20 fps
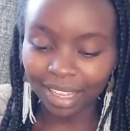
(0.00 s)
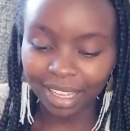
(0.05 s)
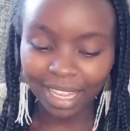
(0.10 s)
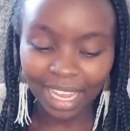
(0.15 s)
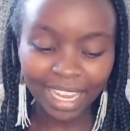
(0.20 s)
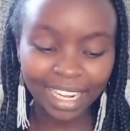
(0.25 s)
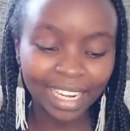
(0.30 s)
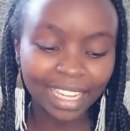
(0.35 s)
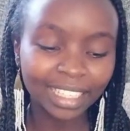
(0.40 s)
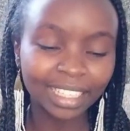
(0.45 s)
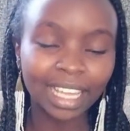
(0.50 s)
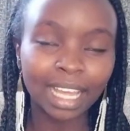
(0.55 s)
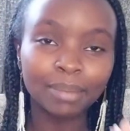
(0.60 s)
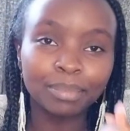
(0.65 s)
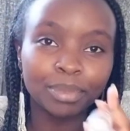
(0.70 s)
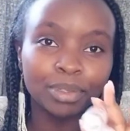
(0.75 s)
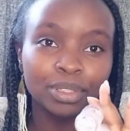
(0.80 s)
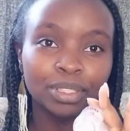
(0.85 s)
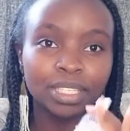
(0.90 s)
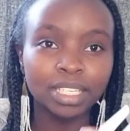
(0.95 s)
Today
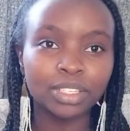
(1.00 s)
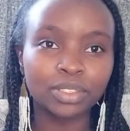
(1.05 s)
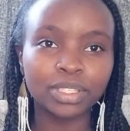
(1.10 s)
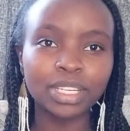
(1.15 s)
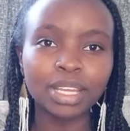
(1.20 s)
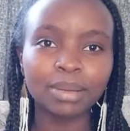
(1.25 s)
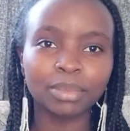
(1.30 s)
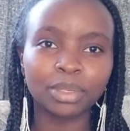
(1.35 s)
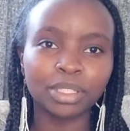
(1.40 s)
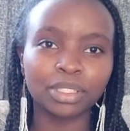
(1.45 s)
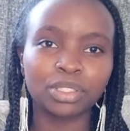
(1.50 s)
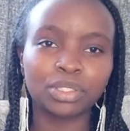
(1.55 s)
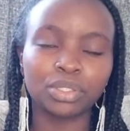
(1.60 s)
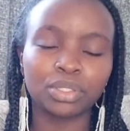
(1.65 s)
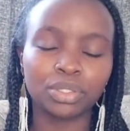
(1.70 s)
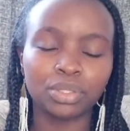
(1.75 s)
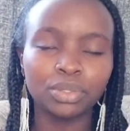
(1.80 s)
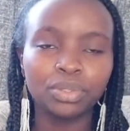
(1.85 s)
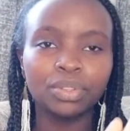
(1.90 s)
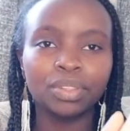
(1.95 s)
I'm going to
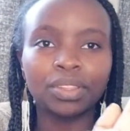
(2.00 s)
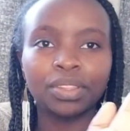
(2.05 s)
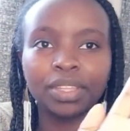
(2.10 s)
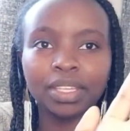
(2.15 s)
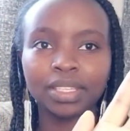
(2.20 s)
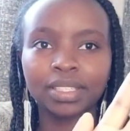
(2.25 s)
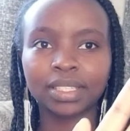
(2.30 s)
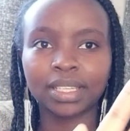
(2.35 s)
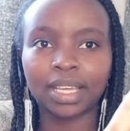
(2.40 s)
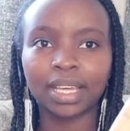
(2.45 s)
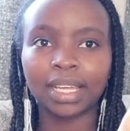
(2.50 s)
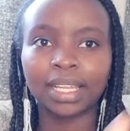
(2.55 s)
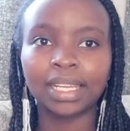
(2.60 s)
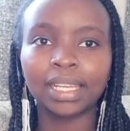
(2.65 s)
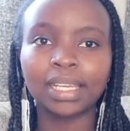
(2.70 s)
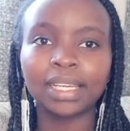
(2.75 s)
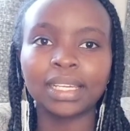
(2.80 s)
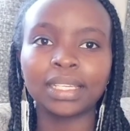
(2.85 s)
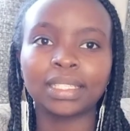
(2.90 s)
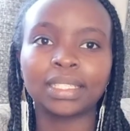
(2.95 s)
do this
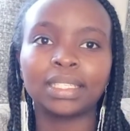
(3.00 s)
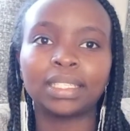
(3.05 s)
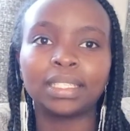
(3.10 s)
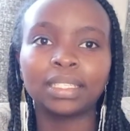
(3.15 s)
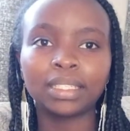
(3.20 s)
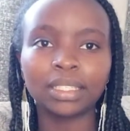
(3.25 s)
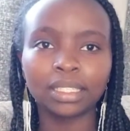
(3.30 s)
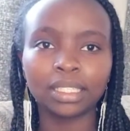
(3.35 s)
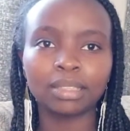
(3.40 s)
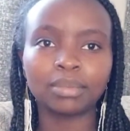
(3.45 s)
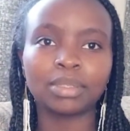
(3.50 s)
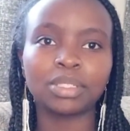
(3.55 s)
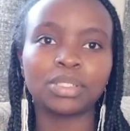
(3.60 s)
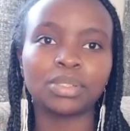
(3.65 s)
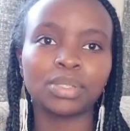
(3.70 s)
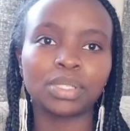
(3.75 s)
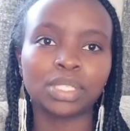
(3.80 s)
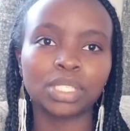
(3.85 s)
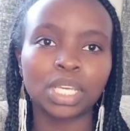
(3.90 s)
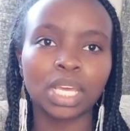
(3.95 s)
color. Yeah, let me
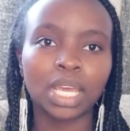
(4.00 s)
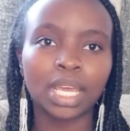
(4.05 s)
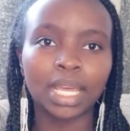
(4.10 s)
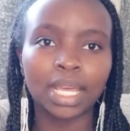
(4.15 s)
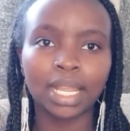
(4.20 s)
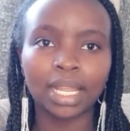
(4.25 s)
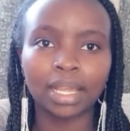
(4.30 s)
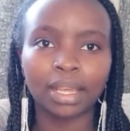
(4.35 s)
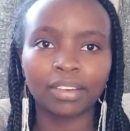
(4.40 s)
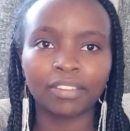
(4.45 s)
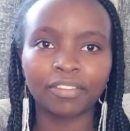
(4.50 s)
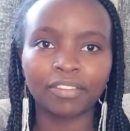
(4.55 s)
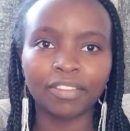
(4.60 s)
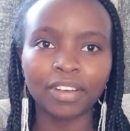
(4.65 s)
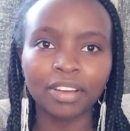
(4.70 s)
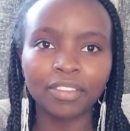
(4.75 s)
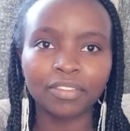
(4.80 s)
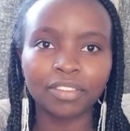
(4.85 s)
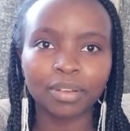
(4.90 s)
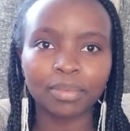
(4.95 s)
do it
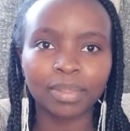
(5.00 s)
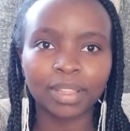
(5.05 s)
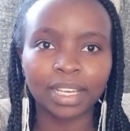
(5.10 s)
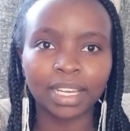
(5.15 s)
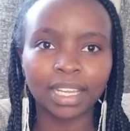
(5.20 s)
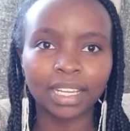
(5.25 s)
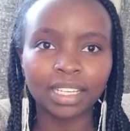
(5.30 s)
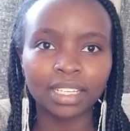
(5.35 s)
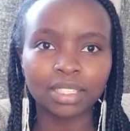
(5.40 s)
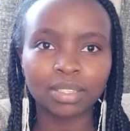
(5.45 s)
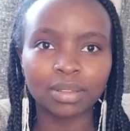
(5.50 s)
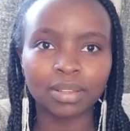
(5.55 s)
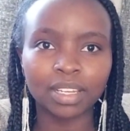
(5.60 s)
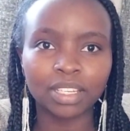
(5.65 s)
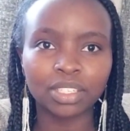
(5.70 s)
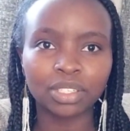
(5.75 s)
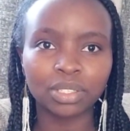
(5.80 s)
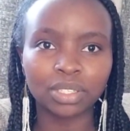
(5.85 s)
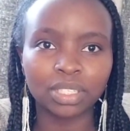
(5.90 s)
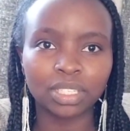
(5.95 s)
far from the light so
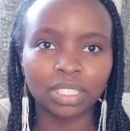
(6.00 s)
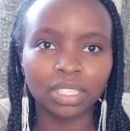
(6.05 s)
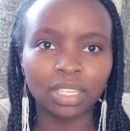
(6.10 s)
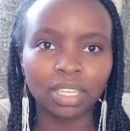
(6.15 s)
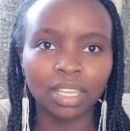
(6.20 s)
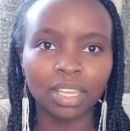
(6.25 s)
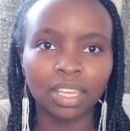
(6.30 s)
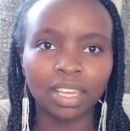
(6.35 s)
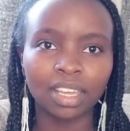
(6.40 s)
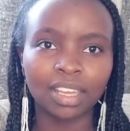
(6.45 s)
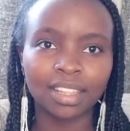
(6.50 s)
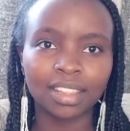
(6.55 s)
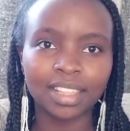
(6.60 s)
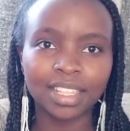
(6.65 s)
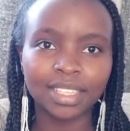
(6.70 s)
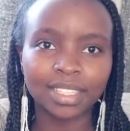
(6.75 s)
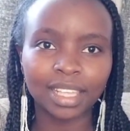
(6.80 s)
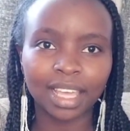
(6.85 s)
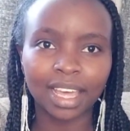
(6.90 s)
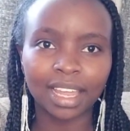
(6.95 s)
that you see.
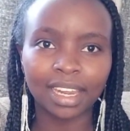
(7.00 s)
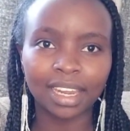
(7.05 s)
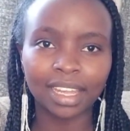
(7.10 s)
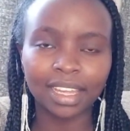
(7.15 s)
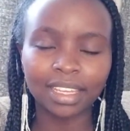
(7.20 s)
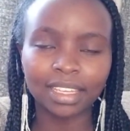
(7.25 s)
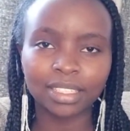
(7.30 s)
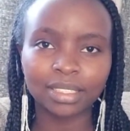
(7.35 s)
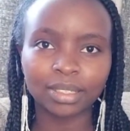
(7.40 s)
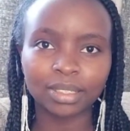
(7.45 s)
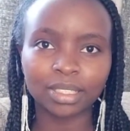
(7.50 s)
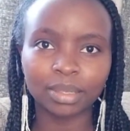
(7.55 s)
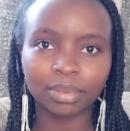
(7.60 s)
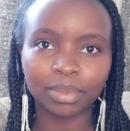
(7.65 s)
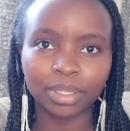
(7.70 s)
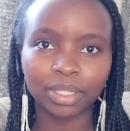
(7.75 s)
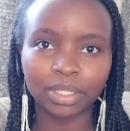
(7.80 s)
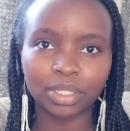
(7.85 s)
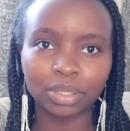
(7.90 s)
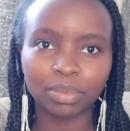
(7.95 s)
This color is what I'm
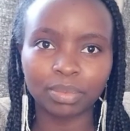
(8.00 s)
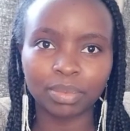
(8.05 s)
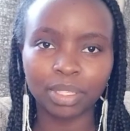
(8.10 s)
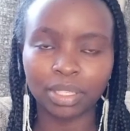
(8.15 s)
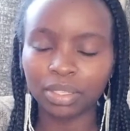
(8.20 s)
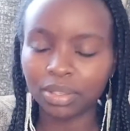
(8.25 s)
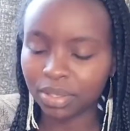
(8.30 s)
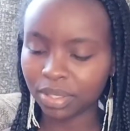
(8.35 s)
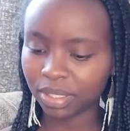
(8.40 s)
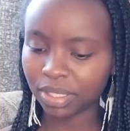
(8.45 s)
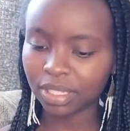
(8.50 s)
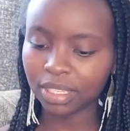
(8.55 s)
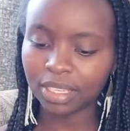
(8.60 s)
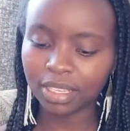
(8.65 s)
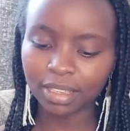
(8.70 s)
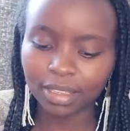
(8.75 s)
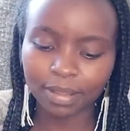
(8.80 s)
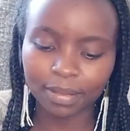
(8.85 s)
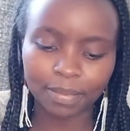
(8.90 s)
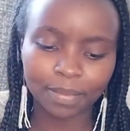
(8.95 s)
going to be
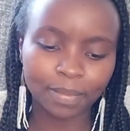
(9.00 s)
using.